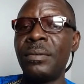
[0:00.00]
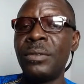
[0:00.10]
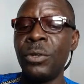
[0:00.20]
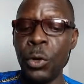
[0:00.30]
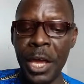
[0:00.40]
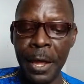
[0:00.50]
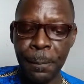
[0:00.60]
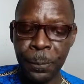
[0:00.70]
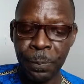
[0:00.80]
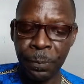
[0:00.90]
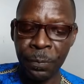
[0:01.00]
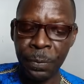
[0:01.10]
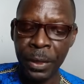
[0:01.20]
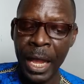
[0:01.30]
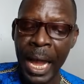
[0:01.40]
Okay?
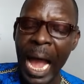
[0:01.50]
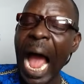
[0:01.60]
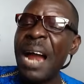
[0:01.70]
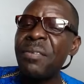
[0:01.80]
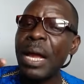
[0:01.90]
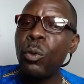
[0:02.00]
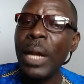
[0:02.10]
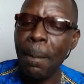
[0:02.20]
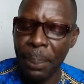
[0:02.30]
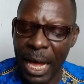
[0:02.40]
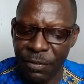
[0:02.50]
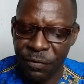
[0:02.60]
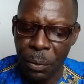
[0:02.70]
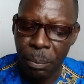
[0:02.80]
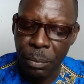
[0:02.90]
And regular platform
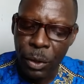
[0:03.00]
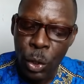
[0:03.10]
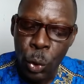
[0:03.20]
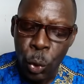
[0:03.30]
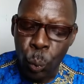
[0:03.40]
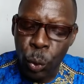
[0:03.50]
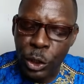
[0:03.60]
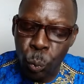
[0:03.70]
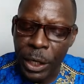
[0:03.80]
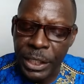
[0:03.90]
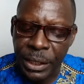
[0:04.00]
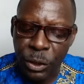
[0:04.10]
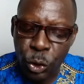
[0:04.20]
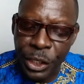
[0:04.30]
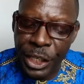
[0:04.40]
with which
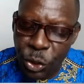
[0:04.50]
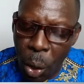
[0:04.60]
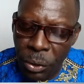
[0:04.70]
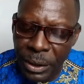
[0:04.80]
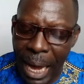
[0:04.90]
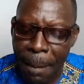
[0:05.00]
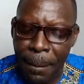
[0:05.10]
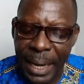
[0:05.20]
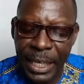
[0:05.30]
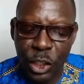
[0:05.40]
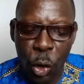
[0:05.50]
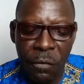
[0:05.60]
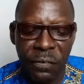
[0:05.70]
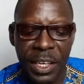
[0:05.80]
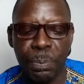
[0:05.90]
to discuss and manage
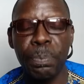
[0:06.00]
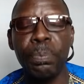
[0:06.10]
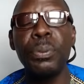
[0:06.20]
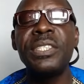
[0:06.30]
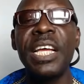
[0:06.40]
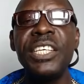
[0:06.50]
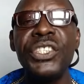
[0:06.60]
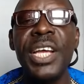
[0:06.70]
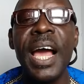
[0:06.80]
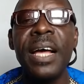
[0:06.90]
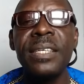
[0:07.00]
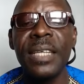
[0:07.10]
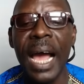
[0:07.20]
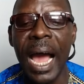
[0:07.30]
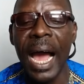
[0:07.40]
conflict potentials
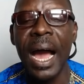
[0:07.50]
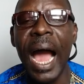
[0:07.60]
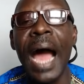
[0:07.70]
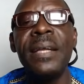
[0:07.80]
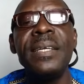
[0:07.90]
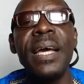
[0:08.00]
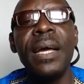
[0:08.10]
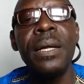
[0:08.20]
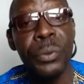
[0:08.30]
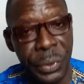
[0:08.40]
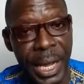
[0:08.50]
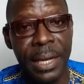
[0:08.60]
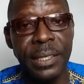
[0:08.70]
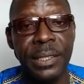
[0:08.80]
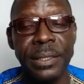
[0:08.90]
and
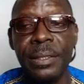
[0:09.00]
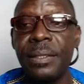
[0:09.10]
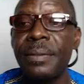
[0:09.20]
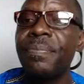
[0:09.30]
realities.